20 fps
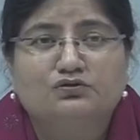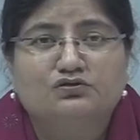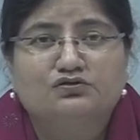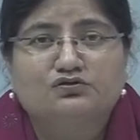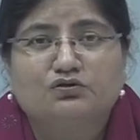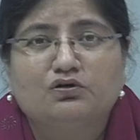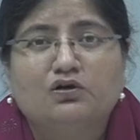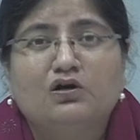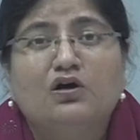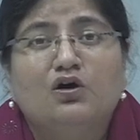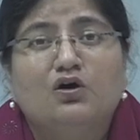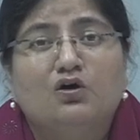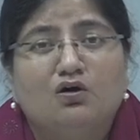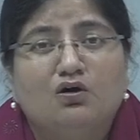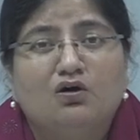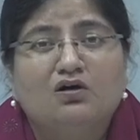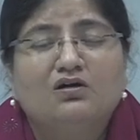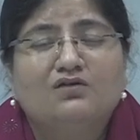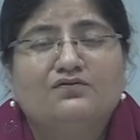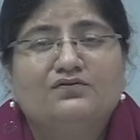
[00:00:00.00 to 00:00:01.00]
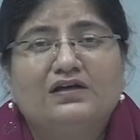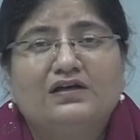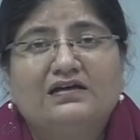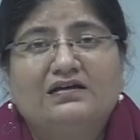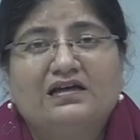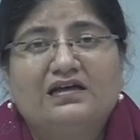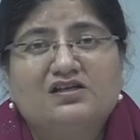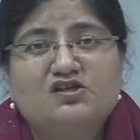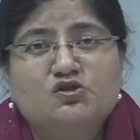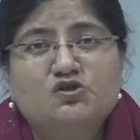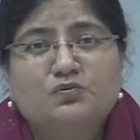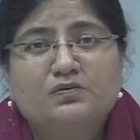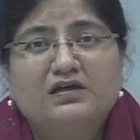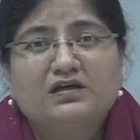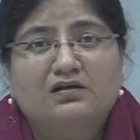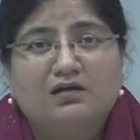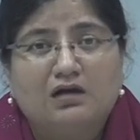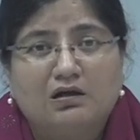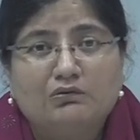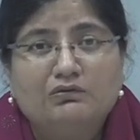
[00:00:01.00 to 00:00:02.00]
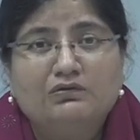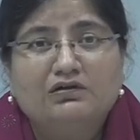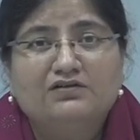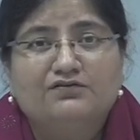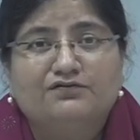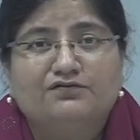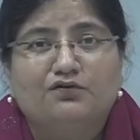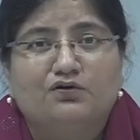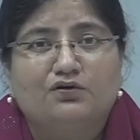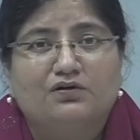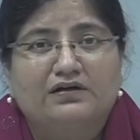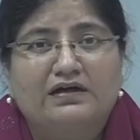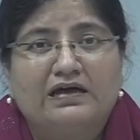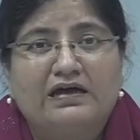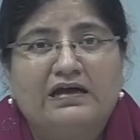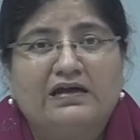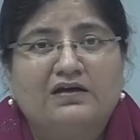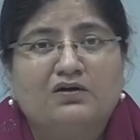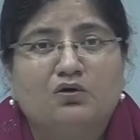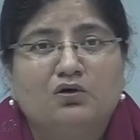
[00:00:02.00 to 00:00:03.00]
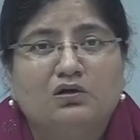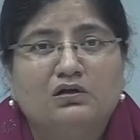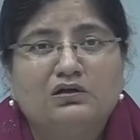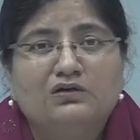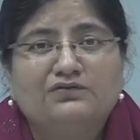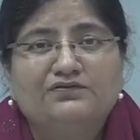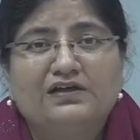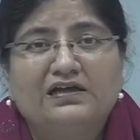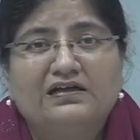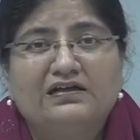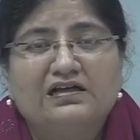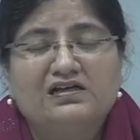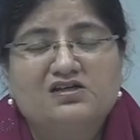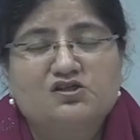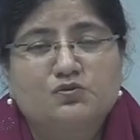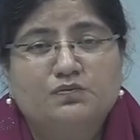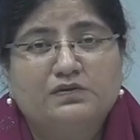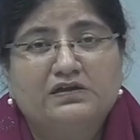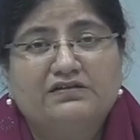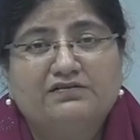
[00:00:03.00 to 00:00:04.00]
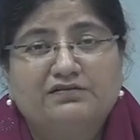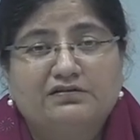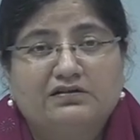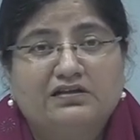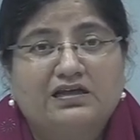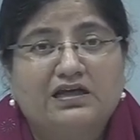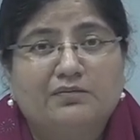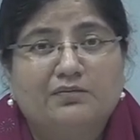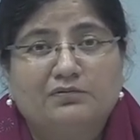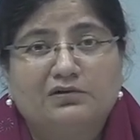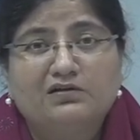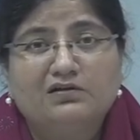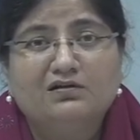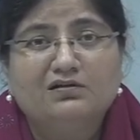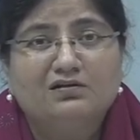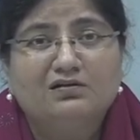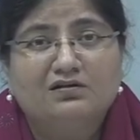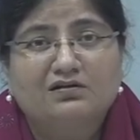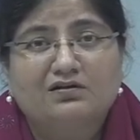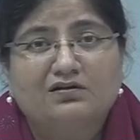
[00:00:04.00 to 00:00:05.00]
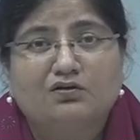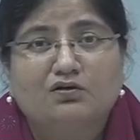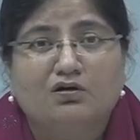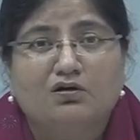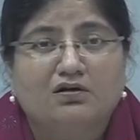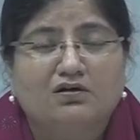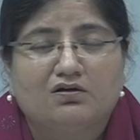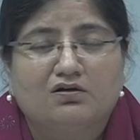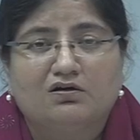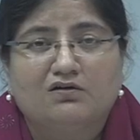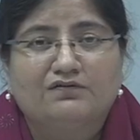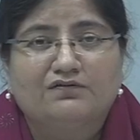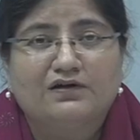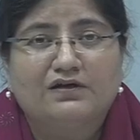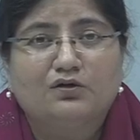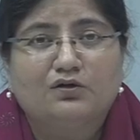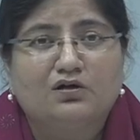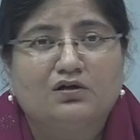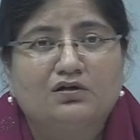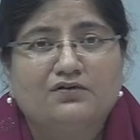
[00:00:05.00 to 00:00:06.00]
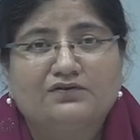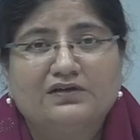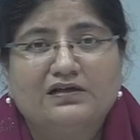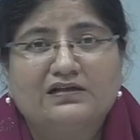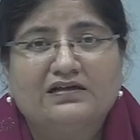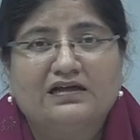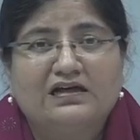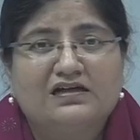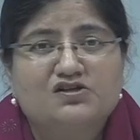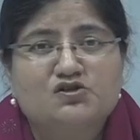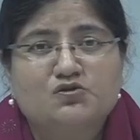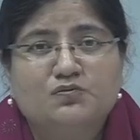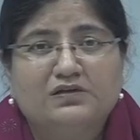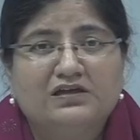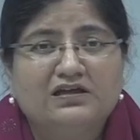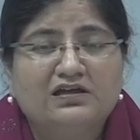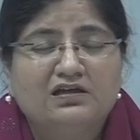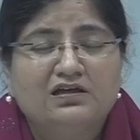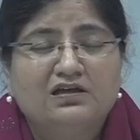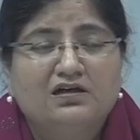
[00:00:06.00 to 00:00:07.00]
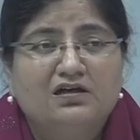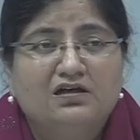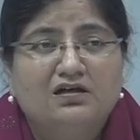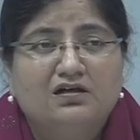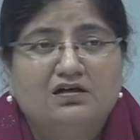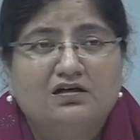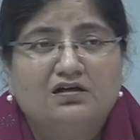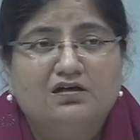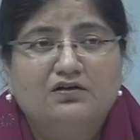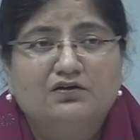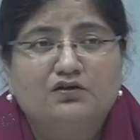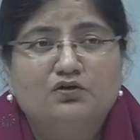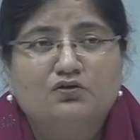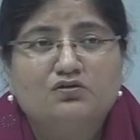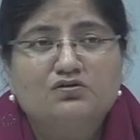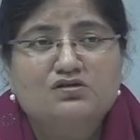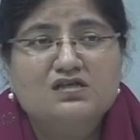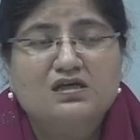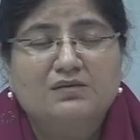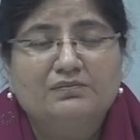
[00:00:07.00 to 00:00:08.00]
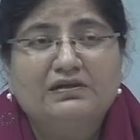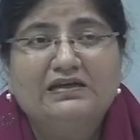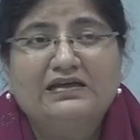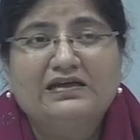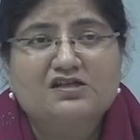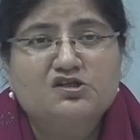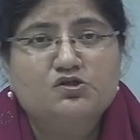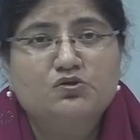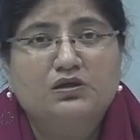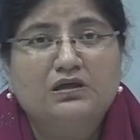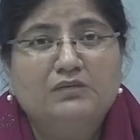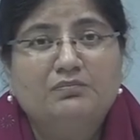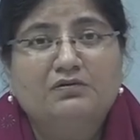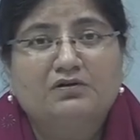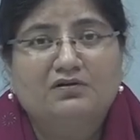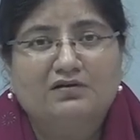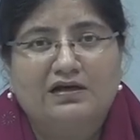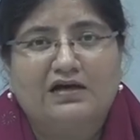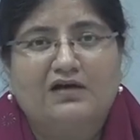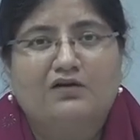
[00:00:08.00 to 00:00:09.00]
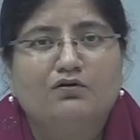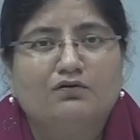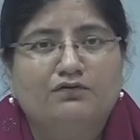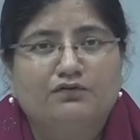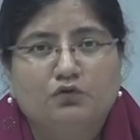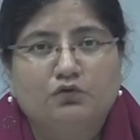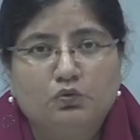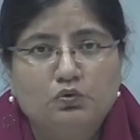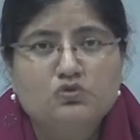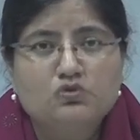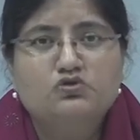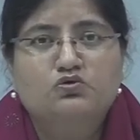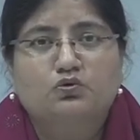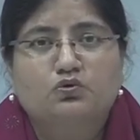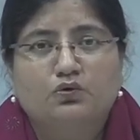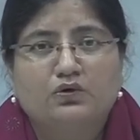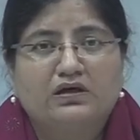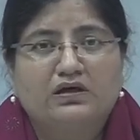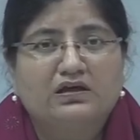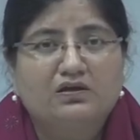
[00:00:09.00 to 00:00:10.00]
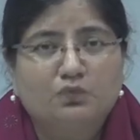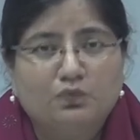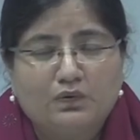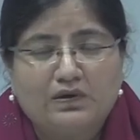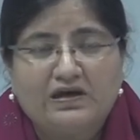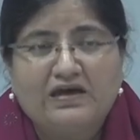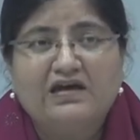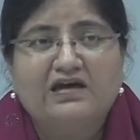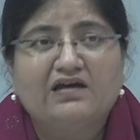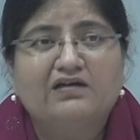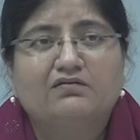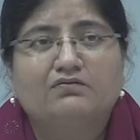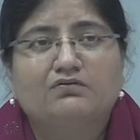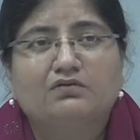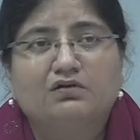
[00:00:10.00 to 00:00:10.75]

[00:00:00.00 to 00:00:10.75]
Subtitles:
So all of that has to be accounted for, and all of that has to be kept a record of, and all of that has to be somebody has to keep track of who's going where,